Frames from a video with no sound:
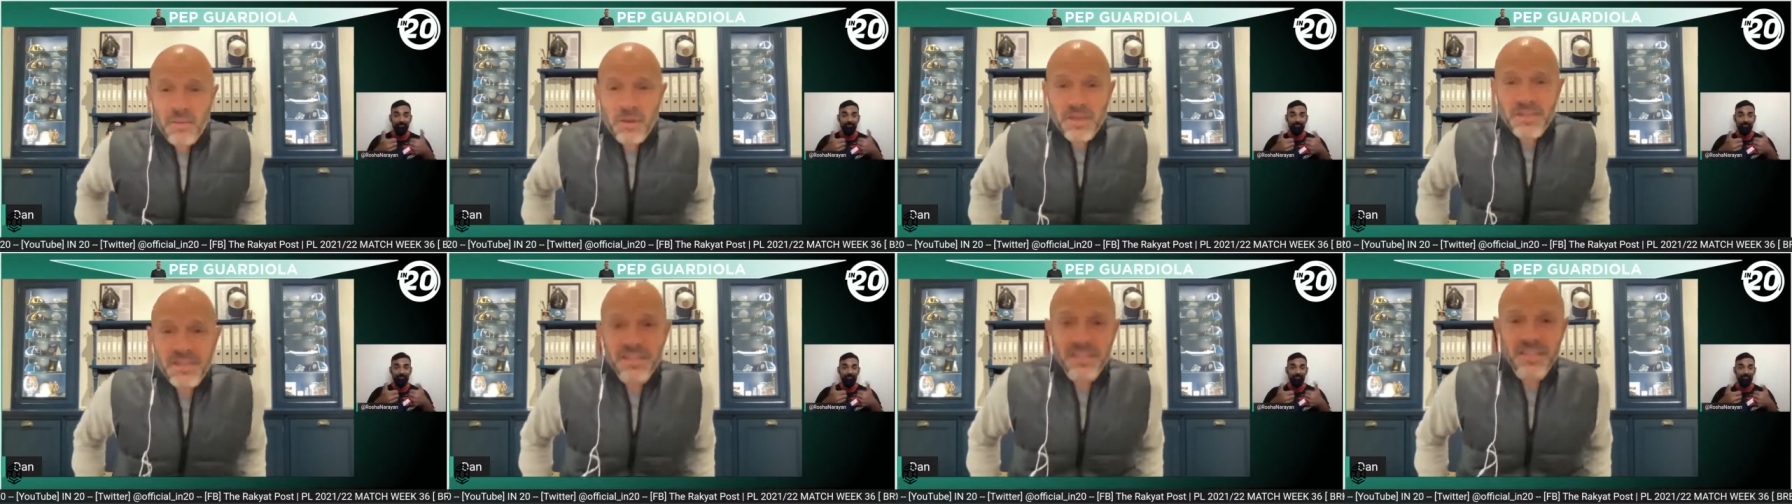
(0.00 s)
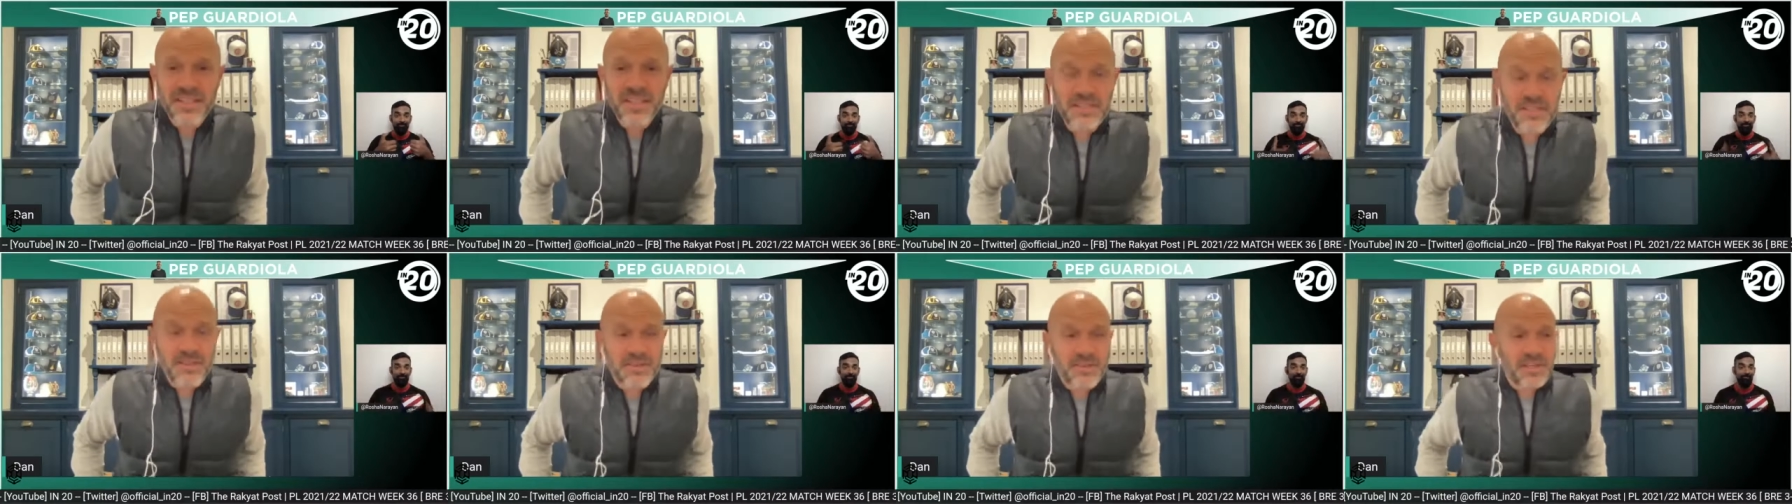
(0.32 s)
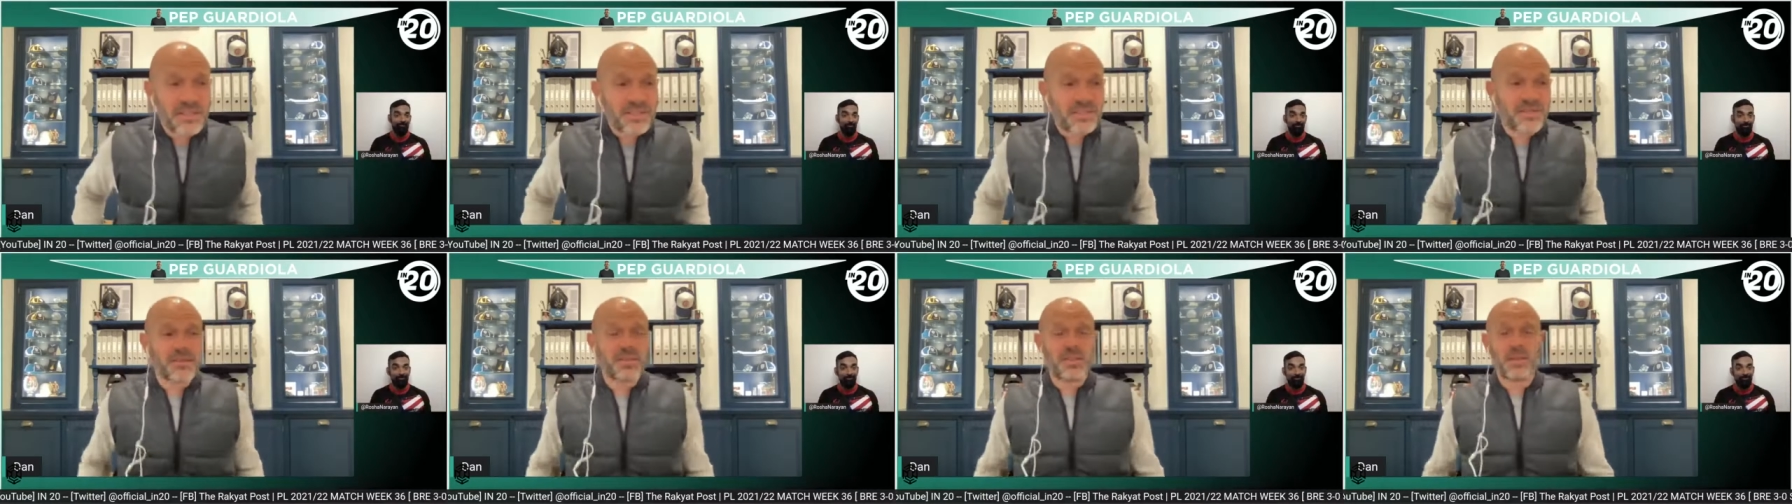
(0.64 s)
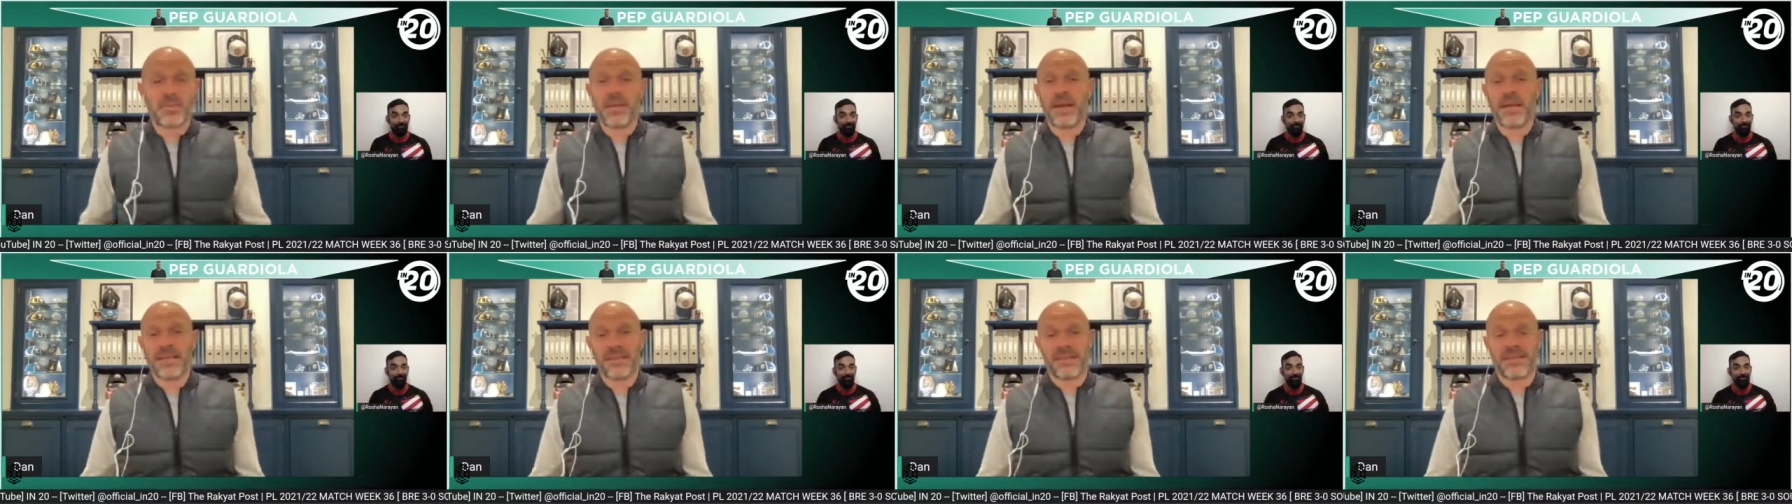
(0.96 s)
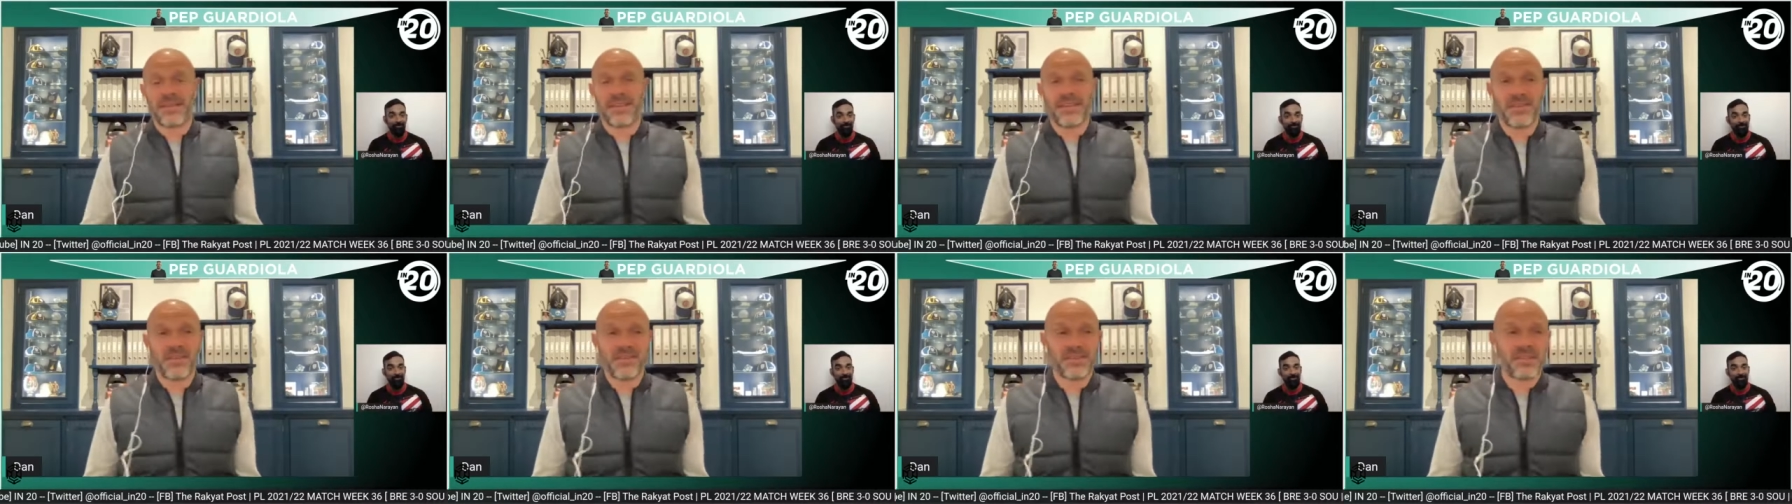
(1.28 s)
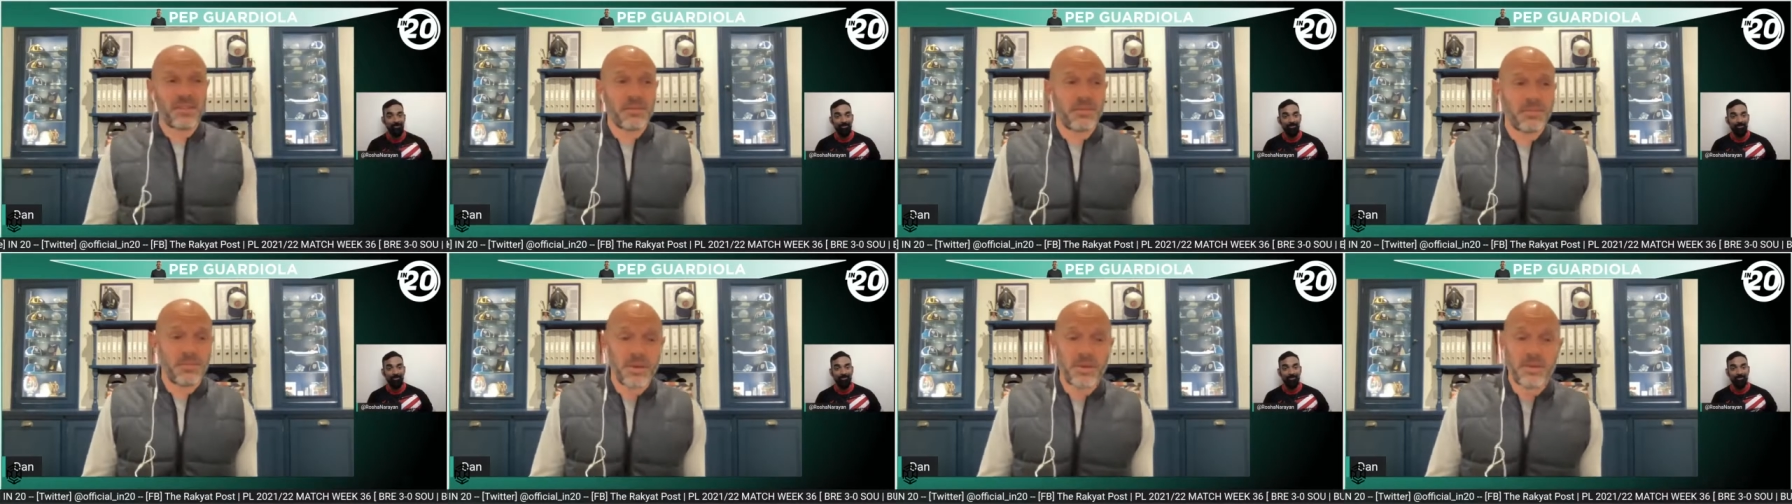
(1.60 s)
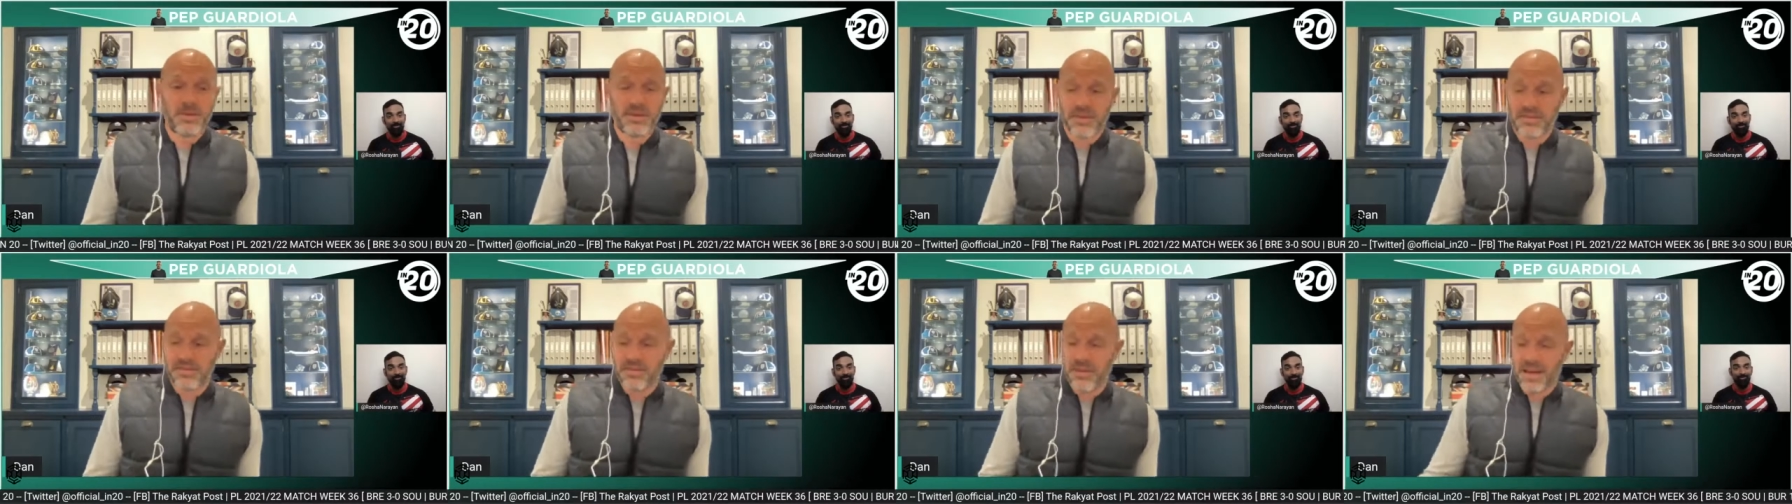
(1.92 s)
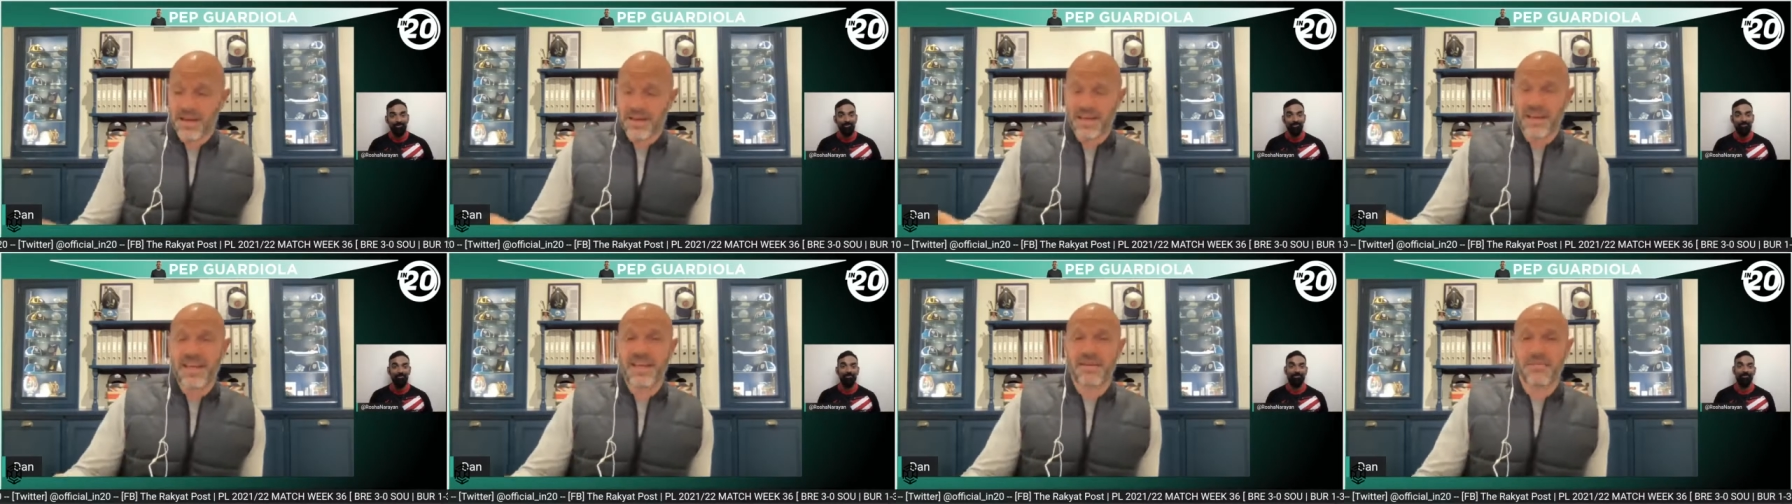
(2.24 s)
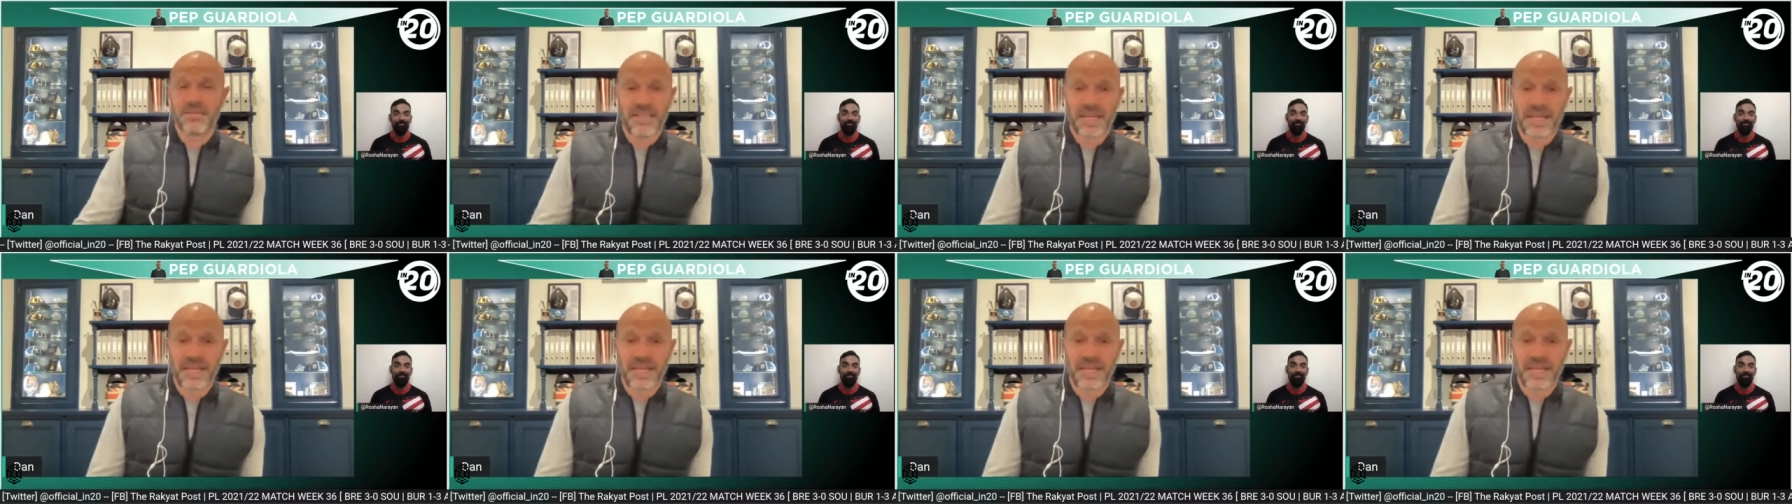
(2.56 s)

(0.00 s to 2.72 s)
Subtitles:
Well, as long as you as long as you pulled the right names